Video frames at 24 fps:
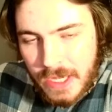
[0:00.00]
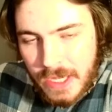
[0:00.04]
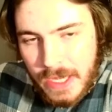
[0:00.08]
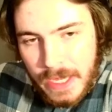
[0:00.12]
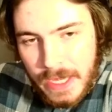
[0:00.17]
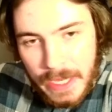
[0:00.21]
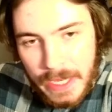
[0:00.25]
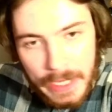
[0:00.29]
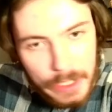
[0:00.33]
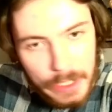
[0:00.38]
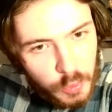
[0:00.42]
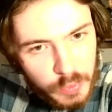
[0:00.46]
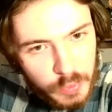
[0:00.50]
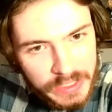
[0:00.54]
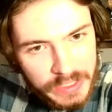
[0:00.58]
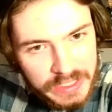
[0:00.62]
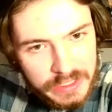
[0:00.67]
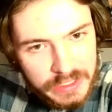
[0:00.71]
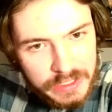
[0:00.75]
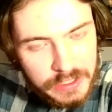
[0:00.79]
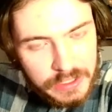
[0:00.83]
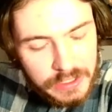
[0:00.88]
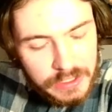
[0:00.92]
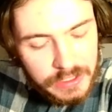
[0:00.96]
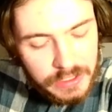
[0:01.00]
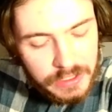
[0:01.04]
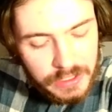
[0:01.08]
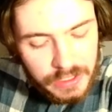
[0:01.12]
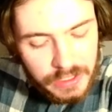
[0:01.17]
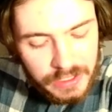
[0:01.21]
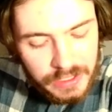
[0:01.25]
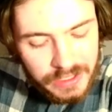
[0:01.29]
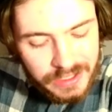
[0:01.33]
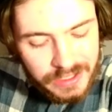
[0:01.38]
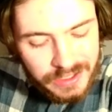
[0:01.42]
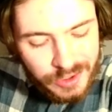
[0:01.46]
in a week.
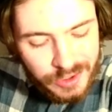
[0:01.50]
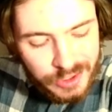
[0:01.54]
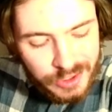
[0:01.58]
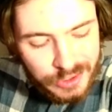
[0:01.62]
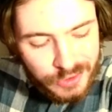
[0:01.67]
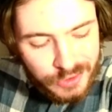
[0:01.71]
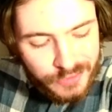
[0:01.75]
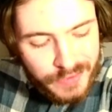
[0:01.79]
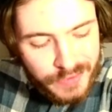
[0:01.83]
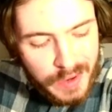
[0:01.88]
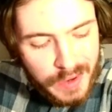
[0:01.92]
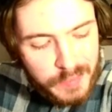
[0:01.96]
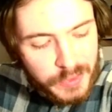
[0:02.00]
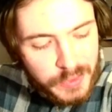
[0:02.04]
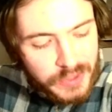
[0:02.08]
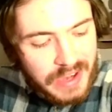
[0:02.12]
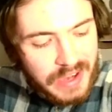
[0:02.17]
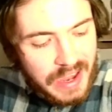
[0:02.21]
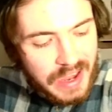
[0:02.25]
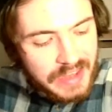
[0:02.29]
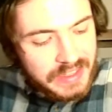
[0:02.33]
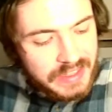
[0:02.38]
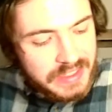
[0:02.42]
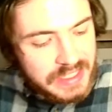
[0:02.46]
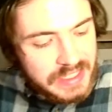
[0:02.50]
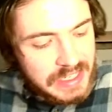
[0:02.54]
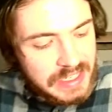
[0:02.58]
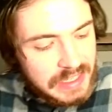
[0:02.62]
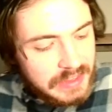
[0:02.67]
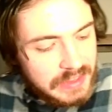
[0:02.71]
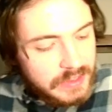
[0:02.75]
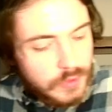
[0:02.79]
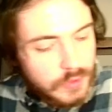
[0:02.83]
on November 19th.